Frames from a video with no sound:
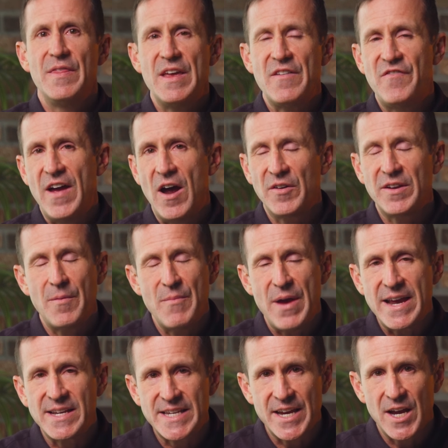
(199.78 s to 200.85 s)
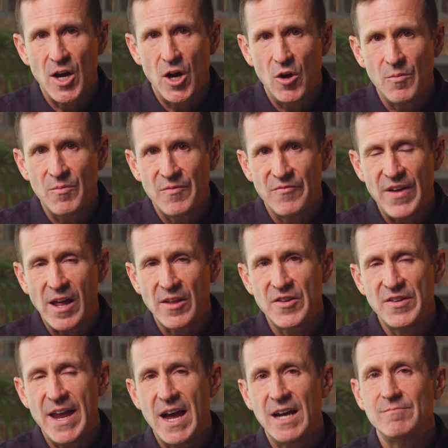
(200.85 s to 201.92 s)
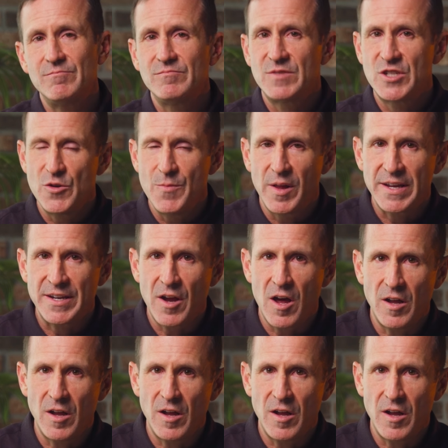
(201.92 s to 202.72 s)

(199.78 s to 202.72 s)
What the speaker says: They found an amazing home valued at $2 million.